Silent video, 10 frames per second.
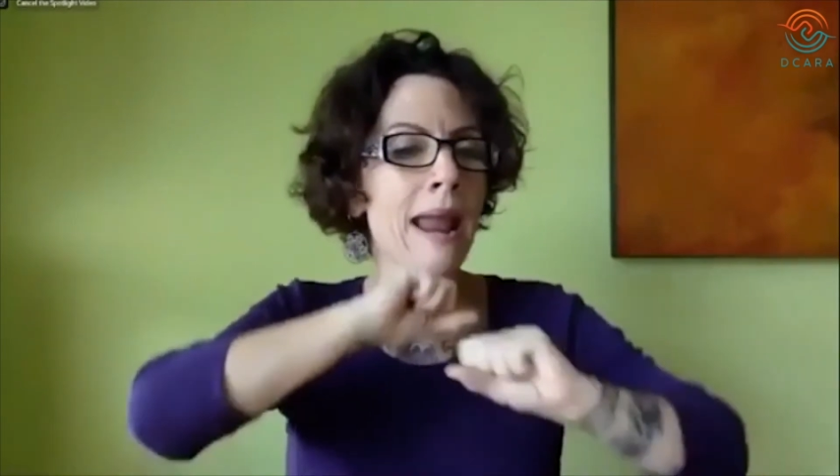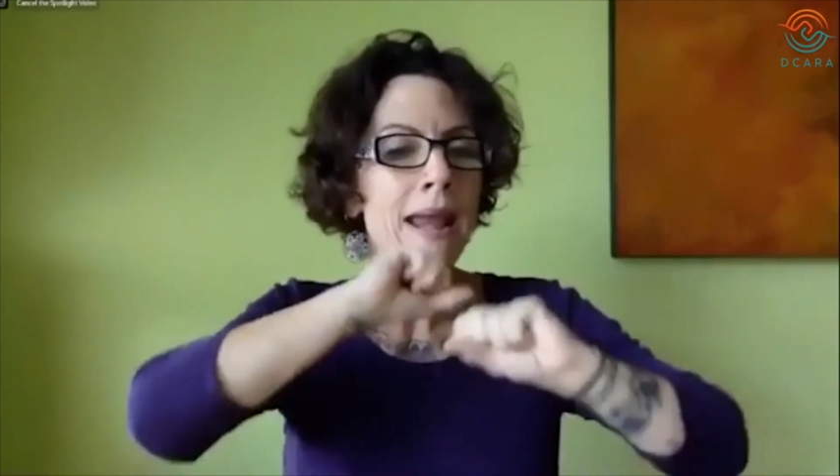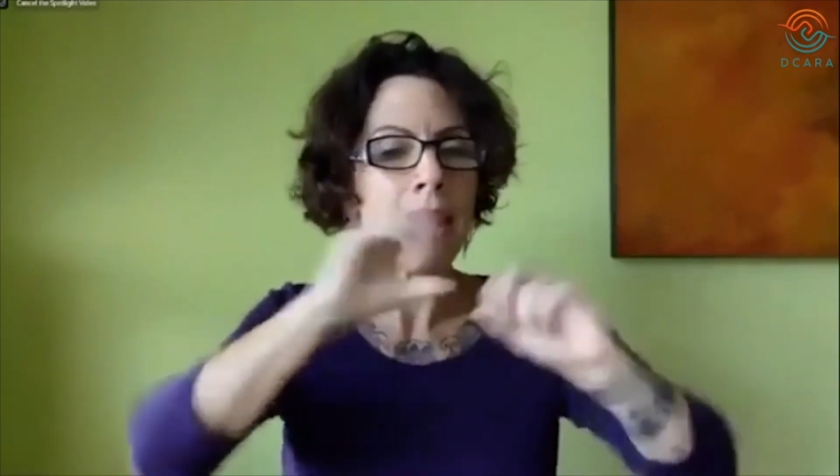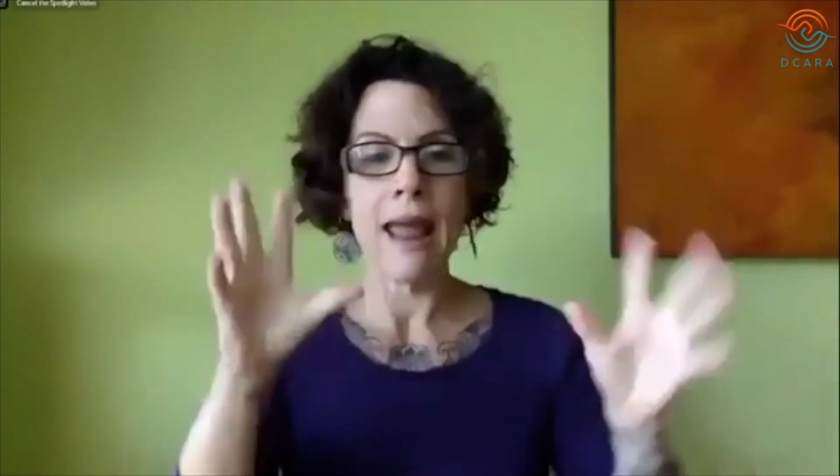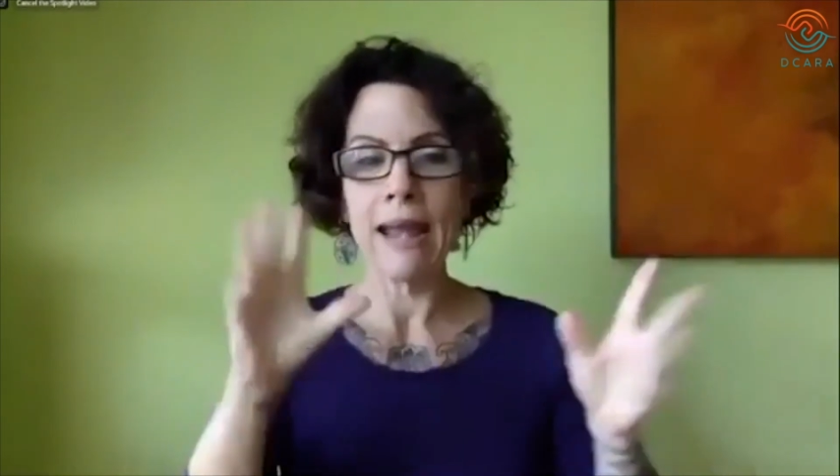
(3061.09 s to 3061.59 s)

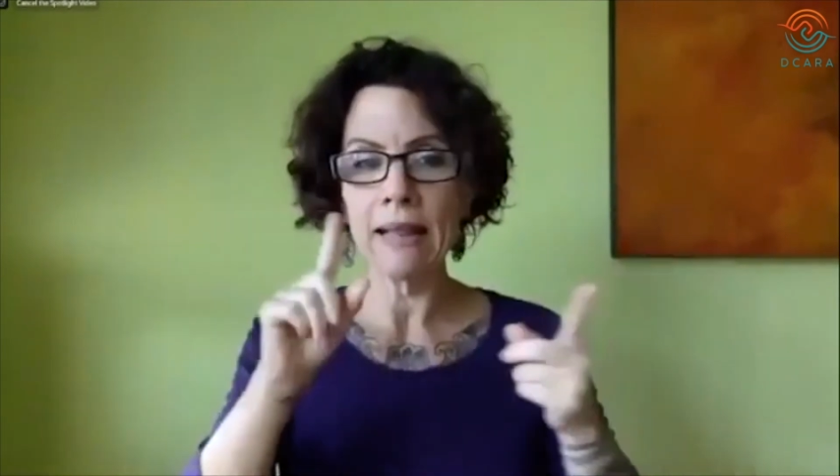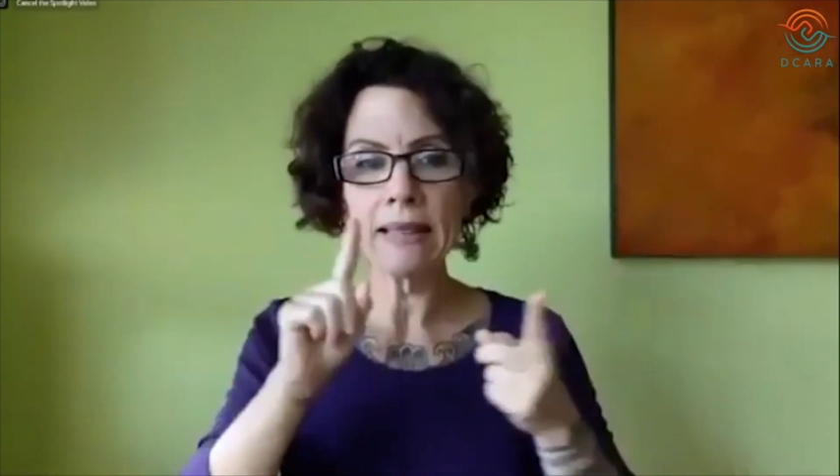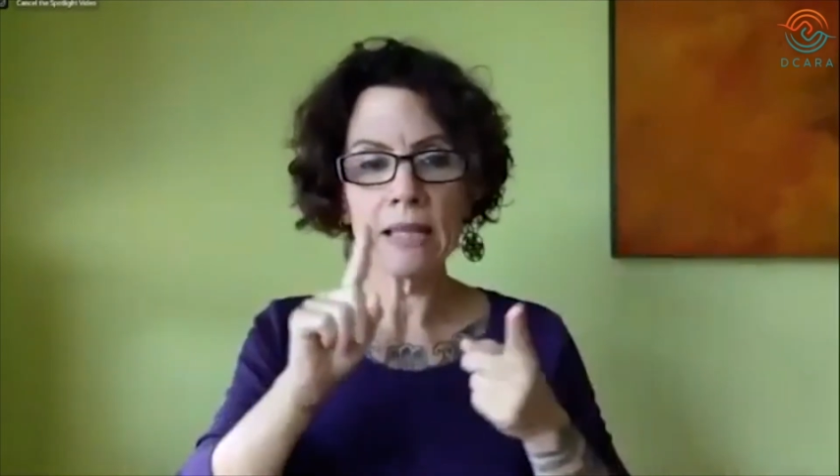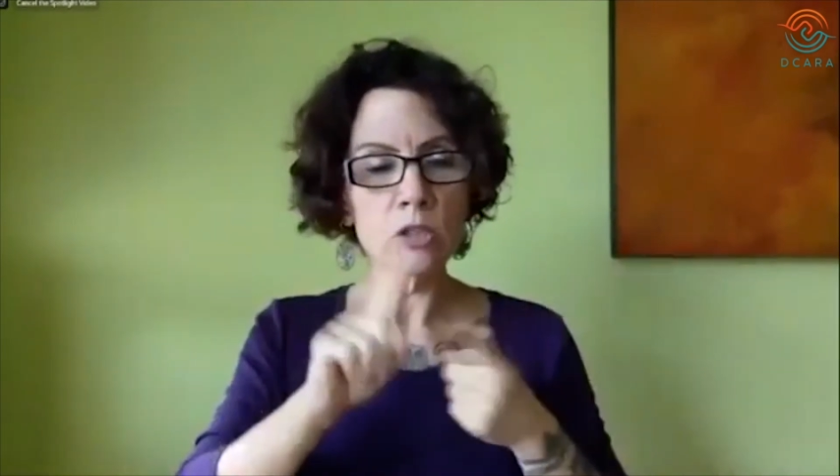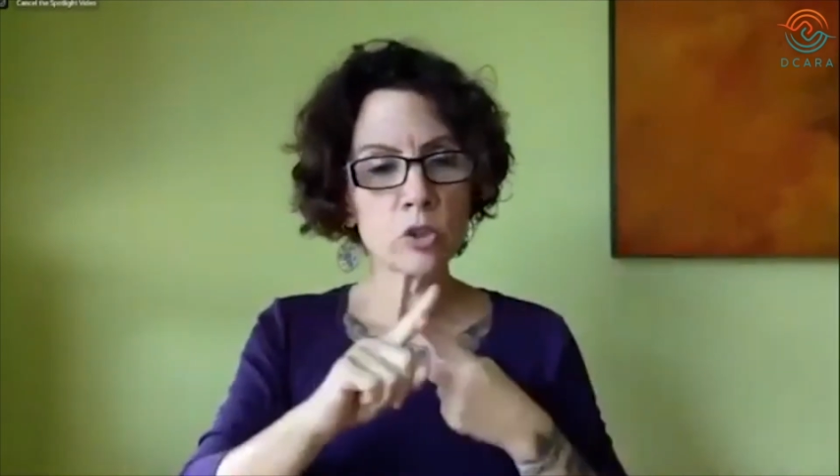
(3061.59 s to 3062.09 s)
anything
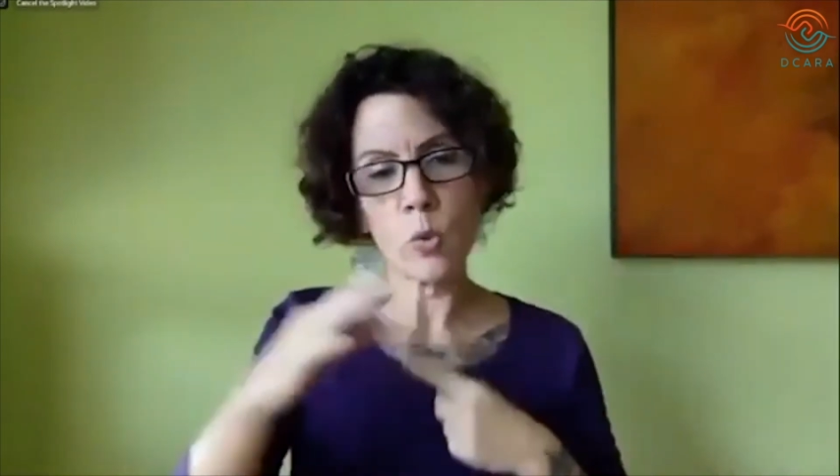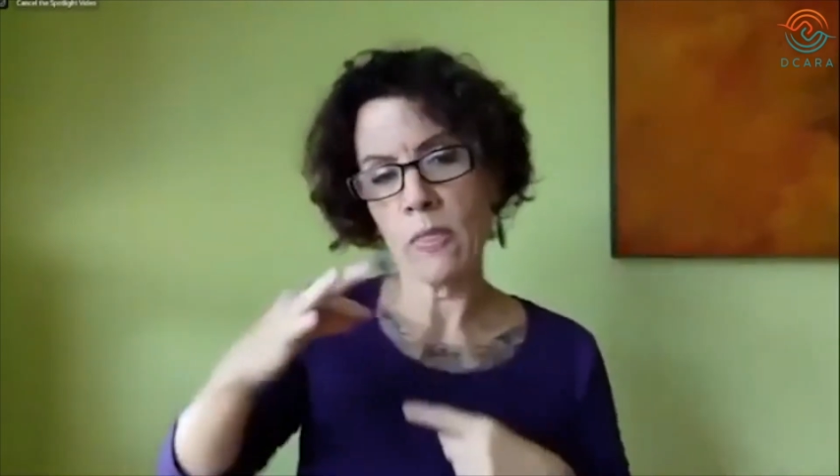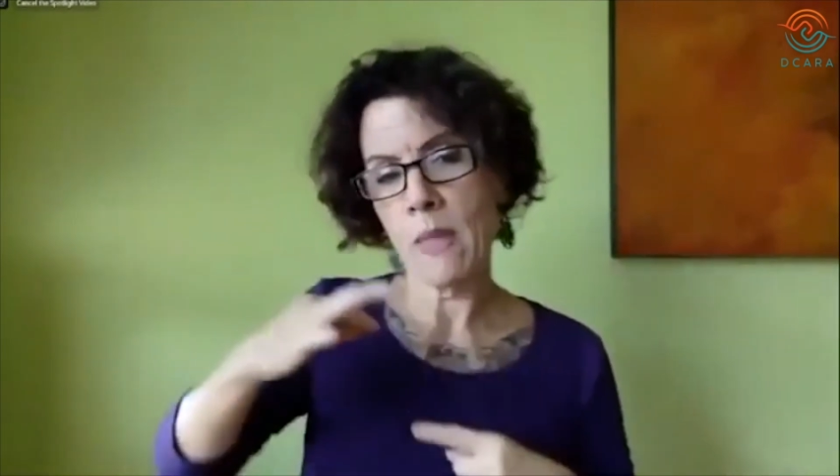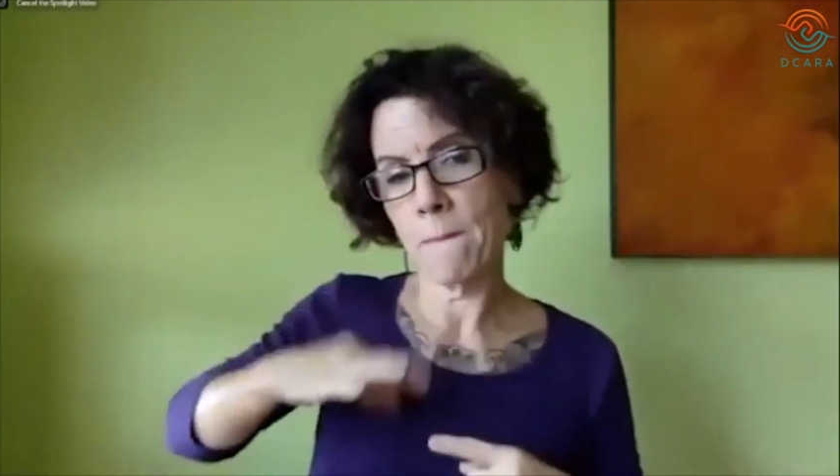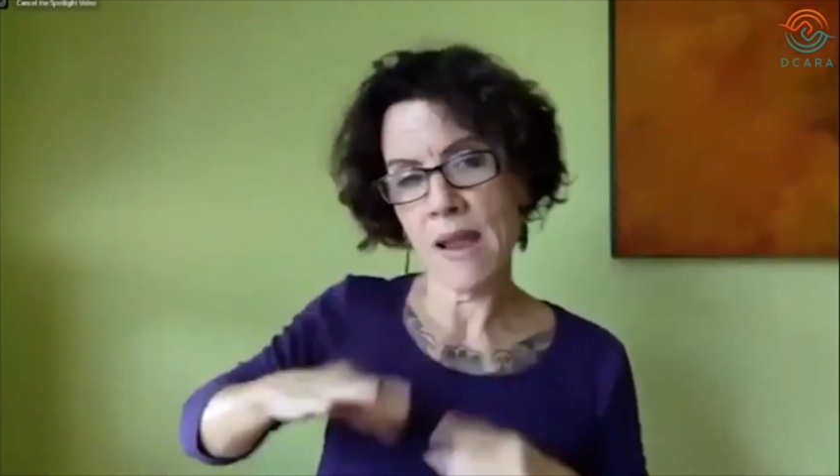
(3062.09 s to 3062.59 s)
to your
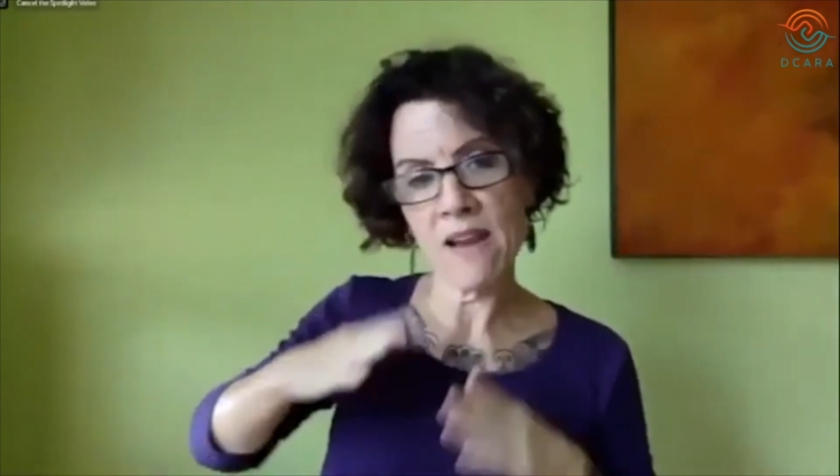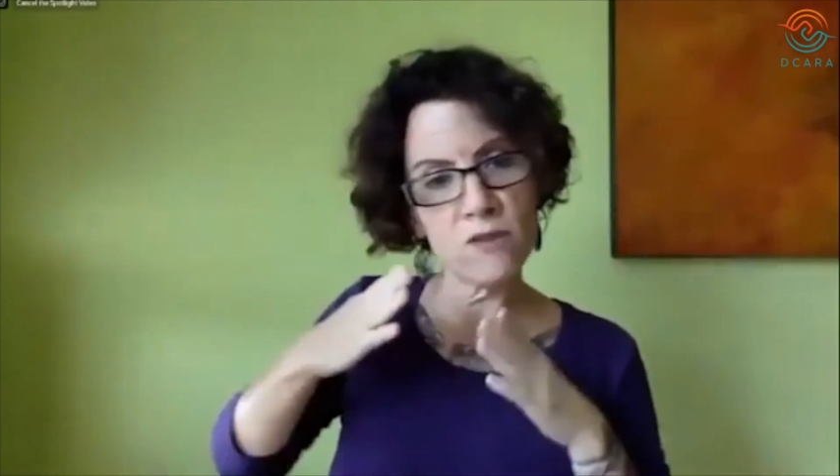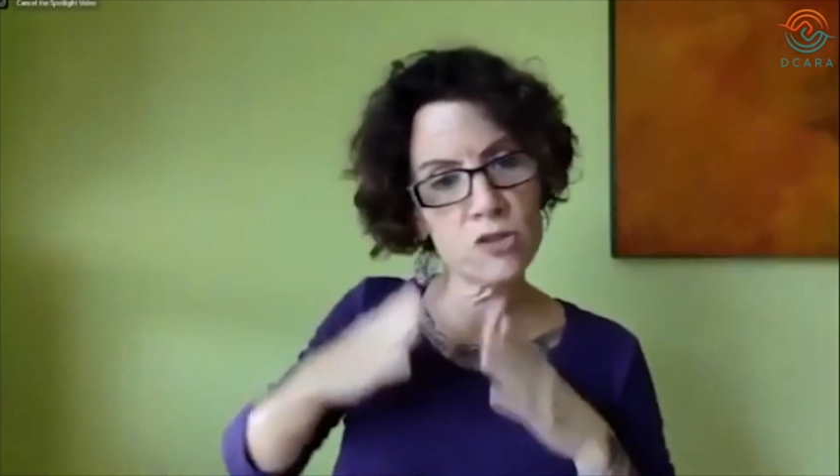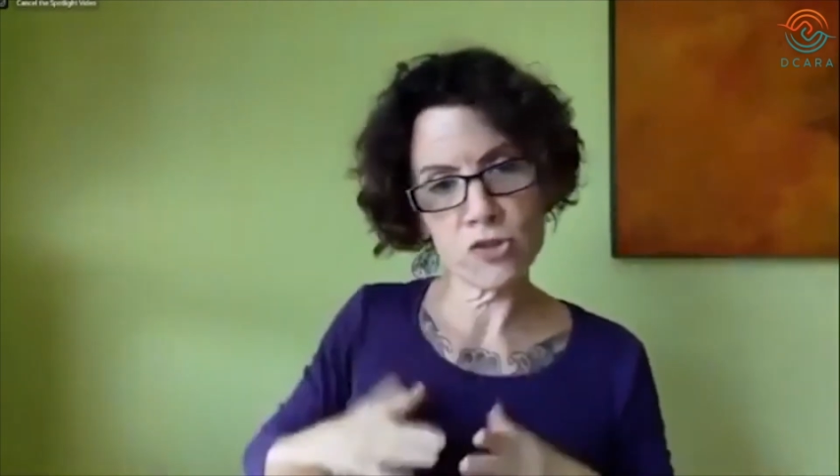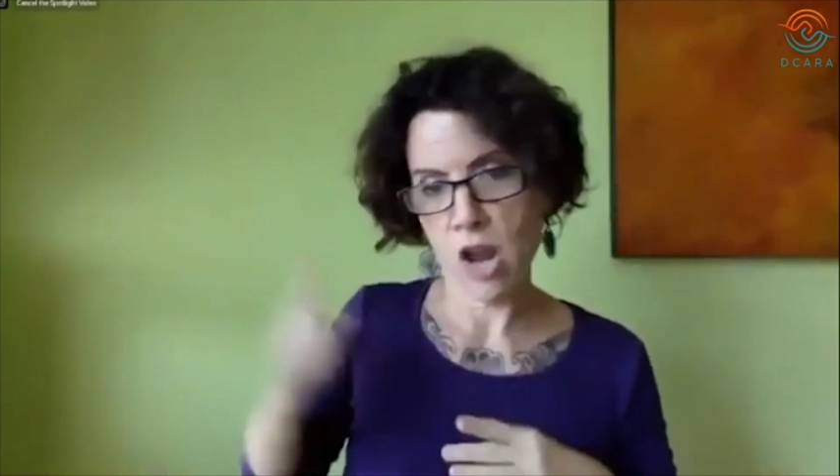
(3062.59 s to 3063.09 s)

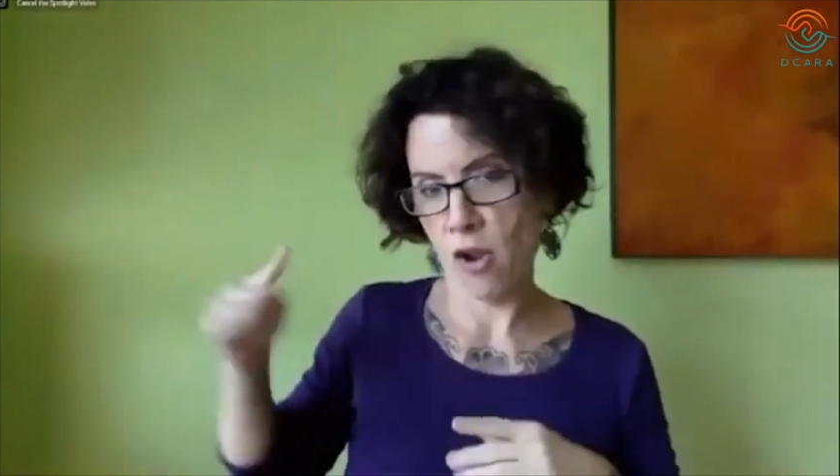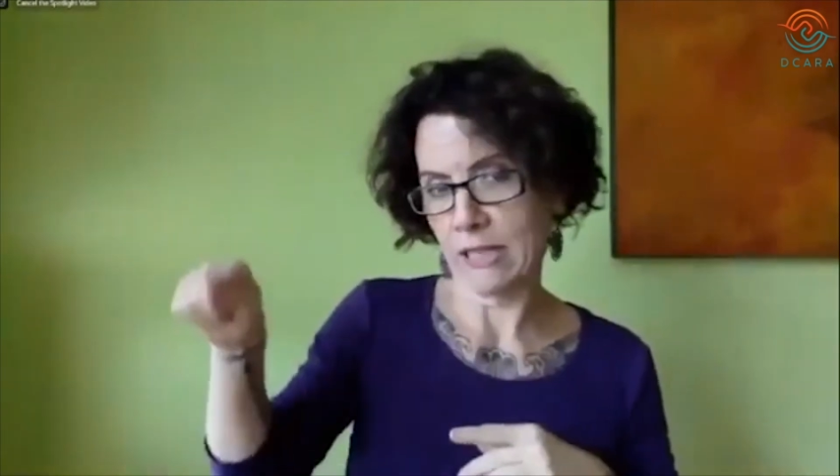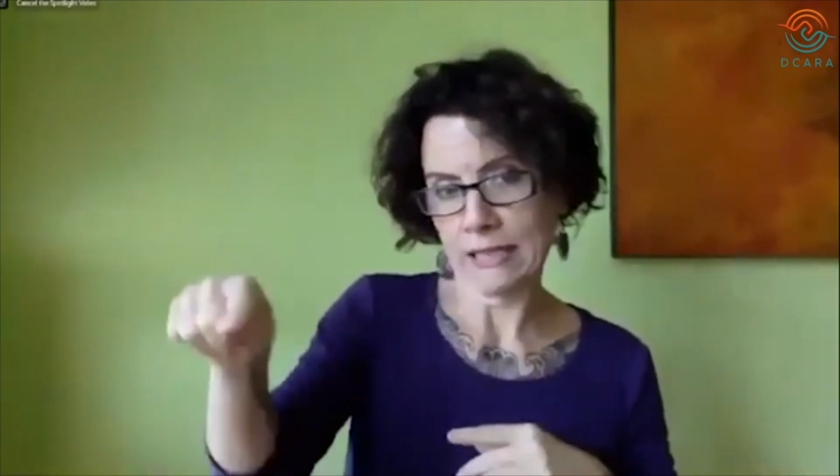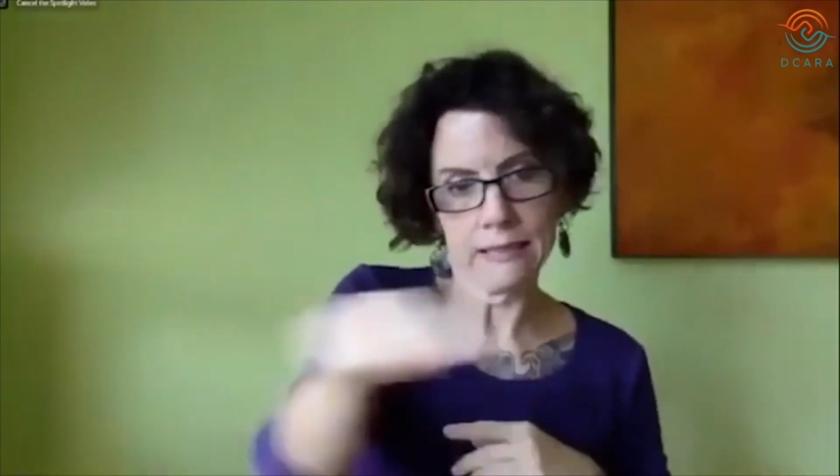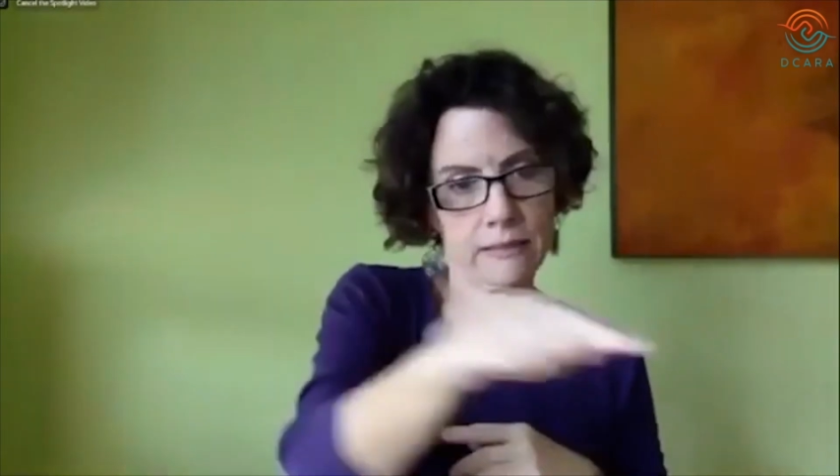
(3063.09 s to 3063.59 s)
beneficiaries.